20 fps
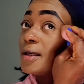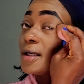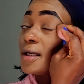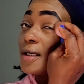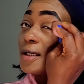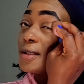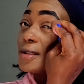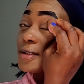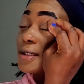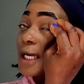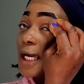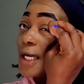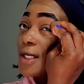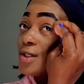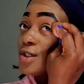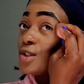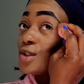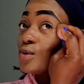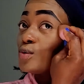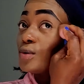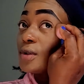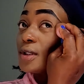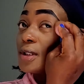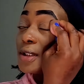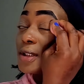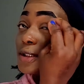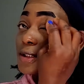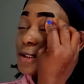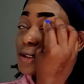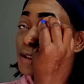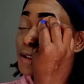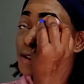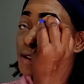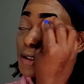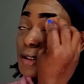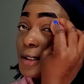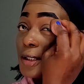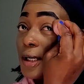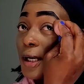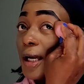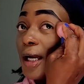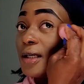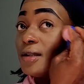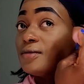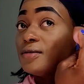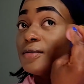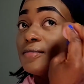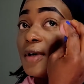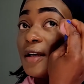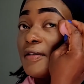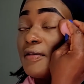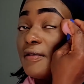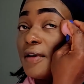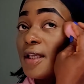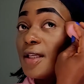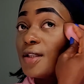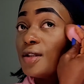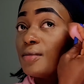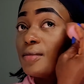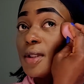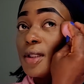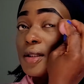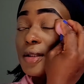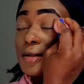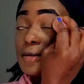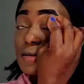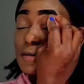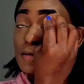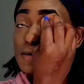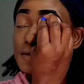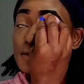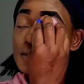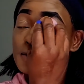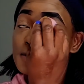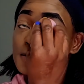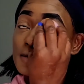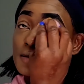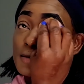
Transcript: because I don't want my face to be too